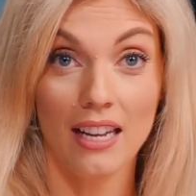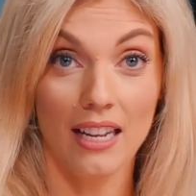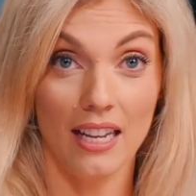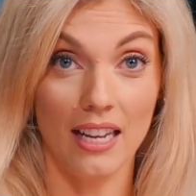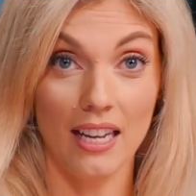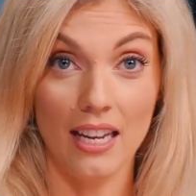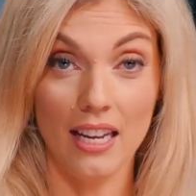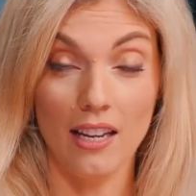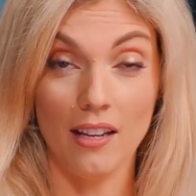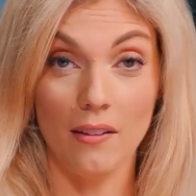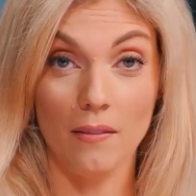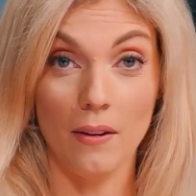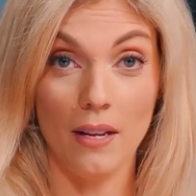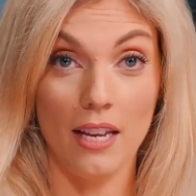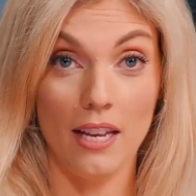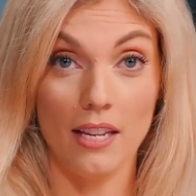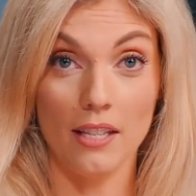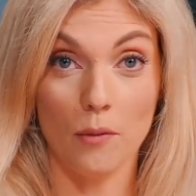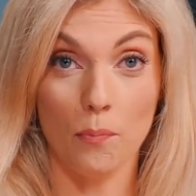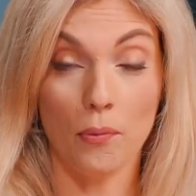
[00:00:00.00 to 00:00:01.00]

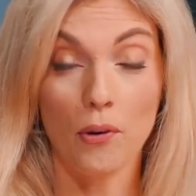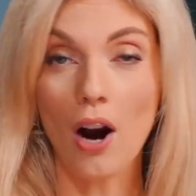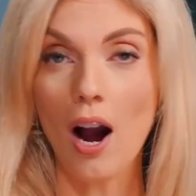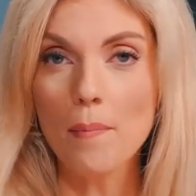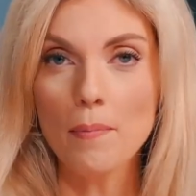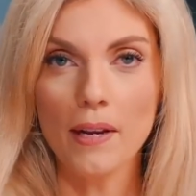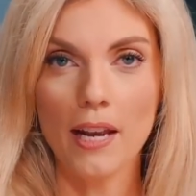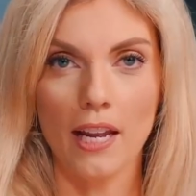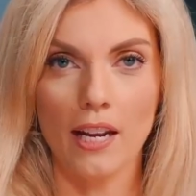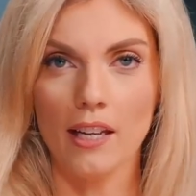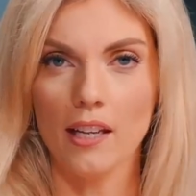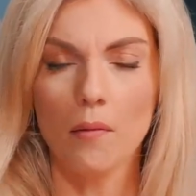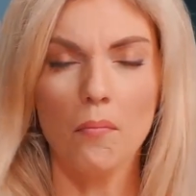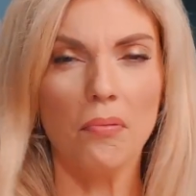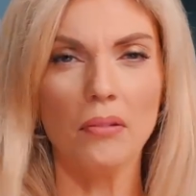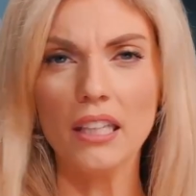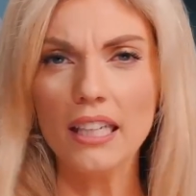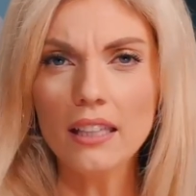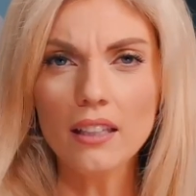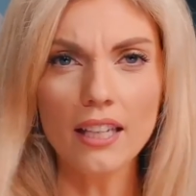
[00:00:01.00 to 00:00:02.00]
He's propagating
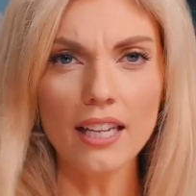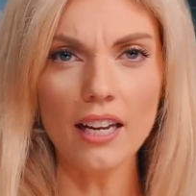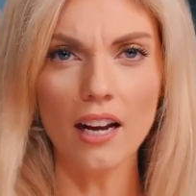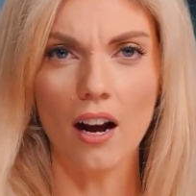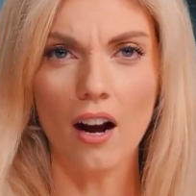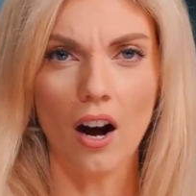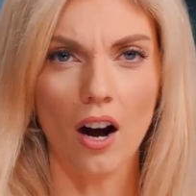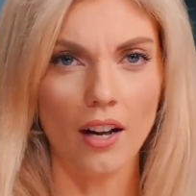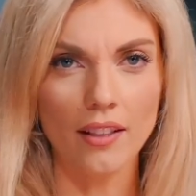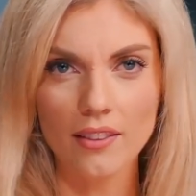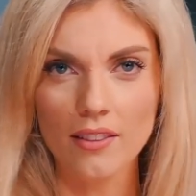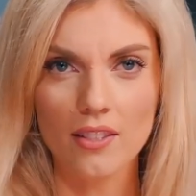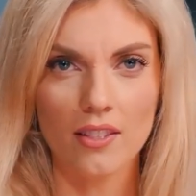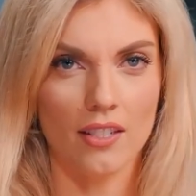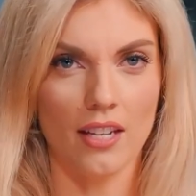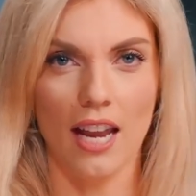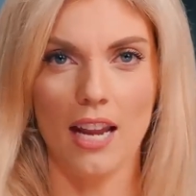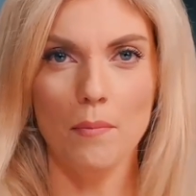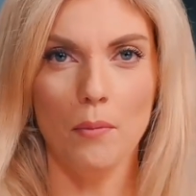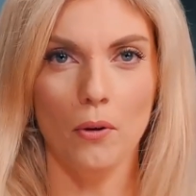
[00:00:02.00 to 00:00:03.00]
completely
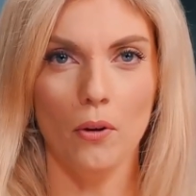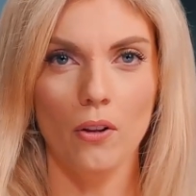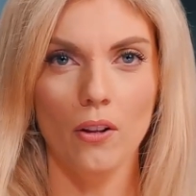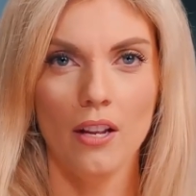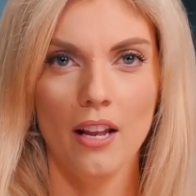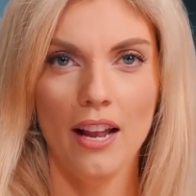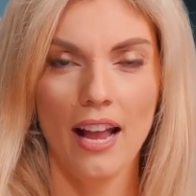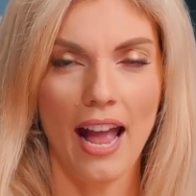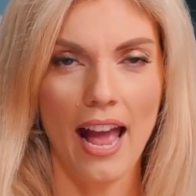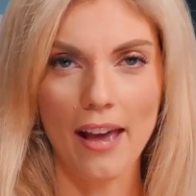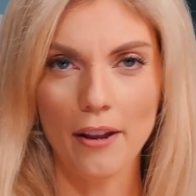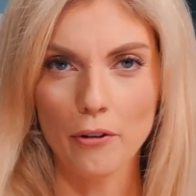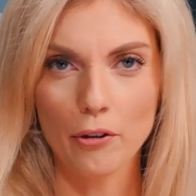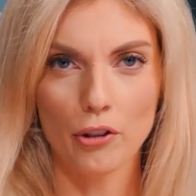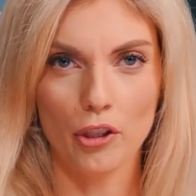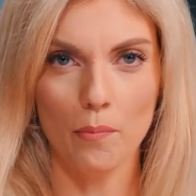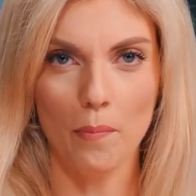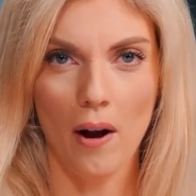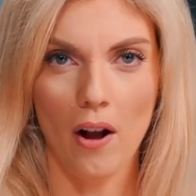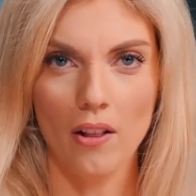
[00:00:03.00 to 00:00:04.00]
unstable
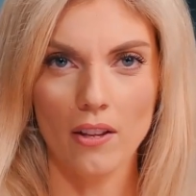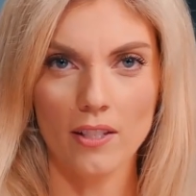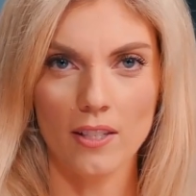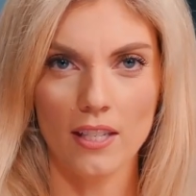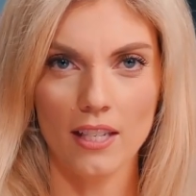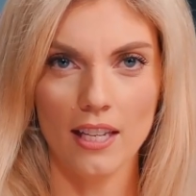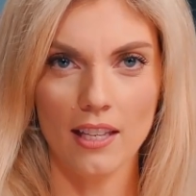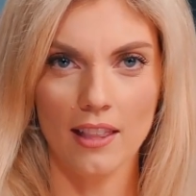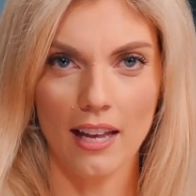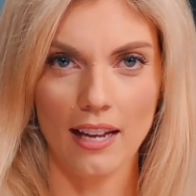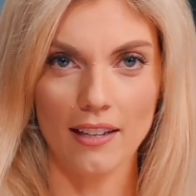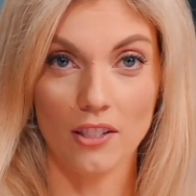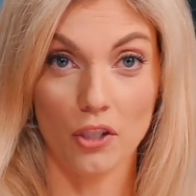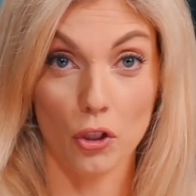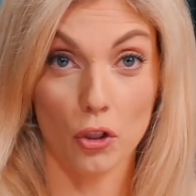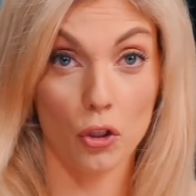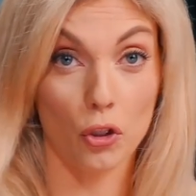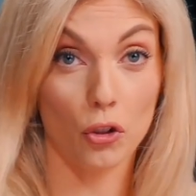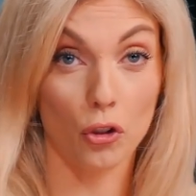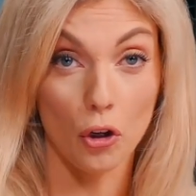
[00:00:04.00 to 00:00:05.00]
energy policy that
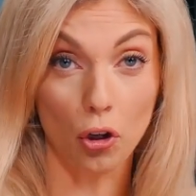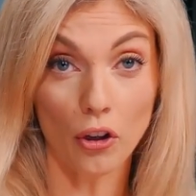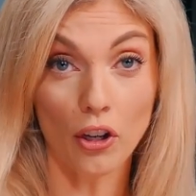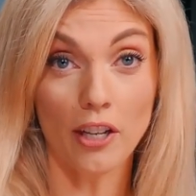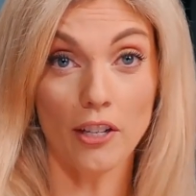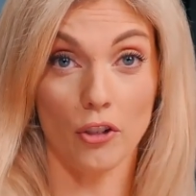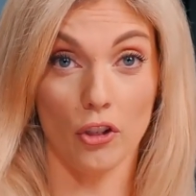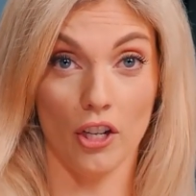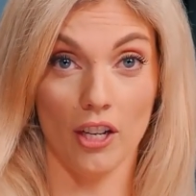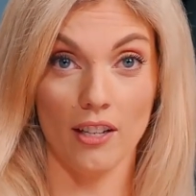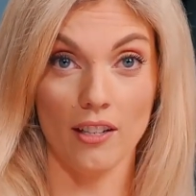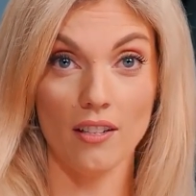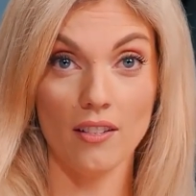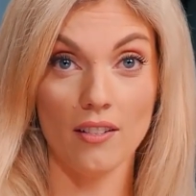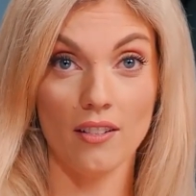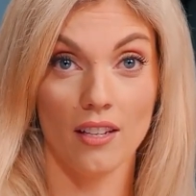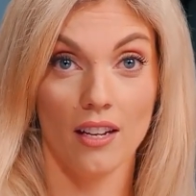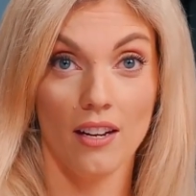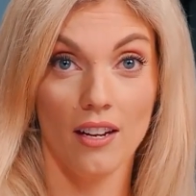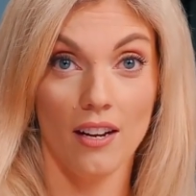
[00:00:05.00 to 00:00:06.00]
discourages